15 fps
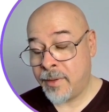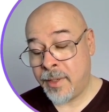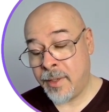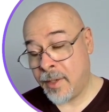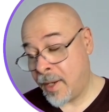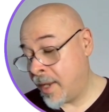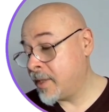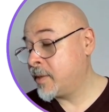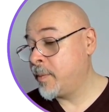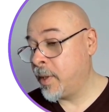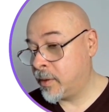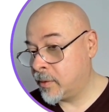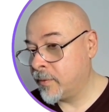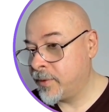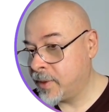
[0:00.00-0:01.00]
the
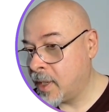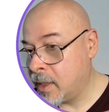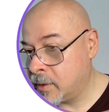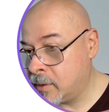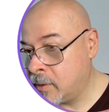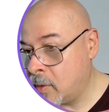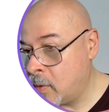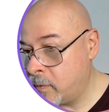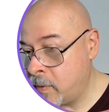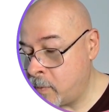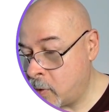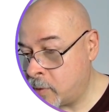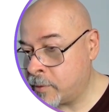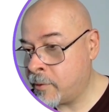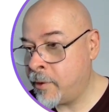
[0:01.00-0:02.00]
aspect of Saturn over
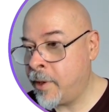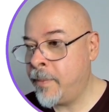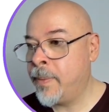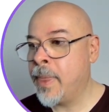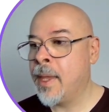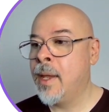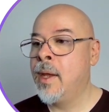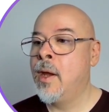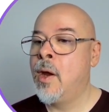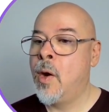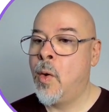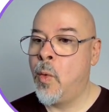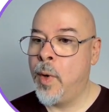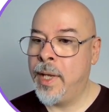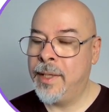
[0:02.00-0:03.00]
Mercury,
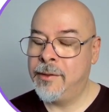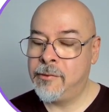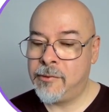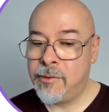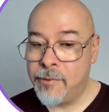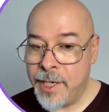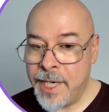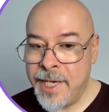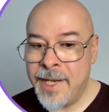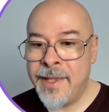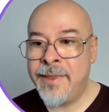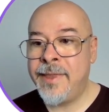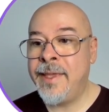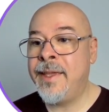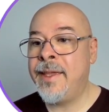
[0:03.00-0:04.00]
will
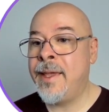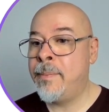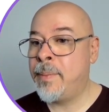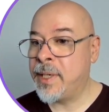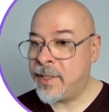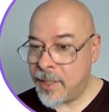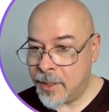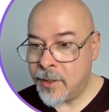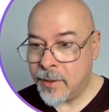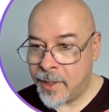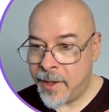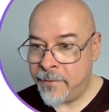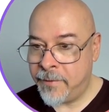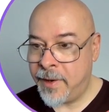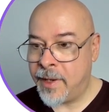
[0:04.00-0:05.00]
trigger a particular
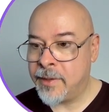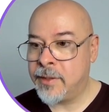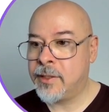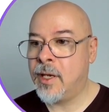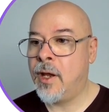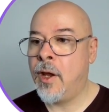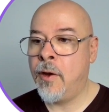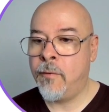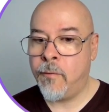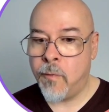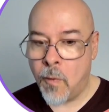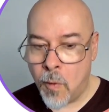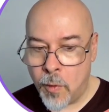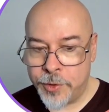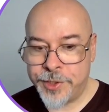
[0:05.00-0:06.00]
event, a
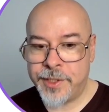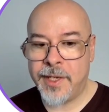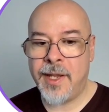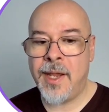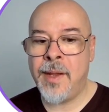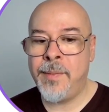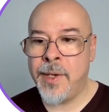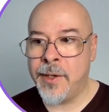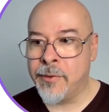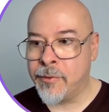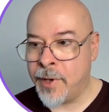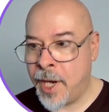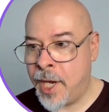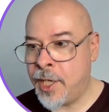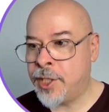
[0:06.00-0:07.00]
forced
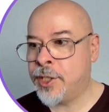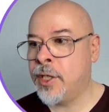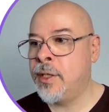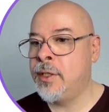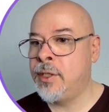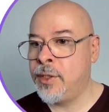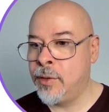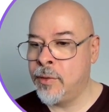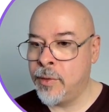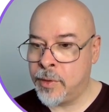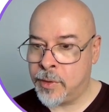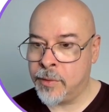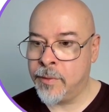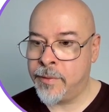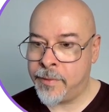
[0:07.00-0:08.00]
immigration due
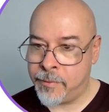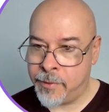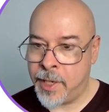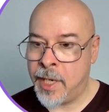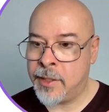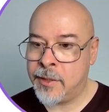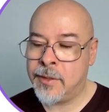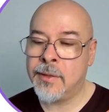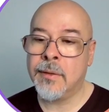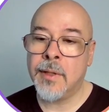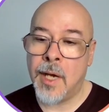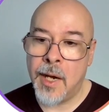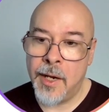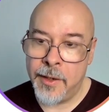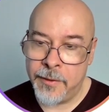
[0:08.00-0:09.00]
to threat to
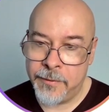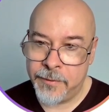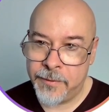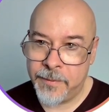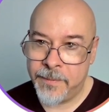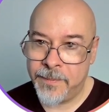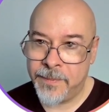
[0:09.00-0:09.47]
life.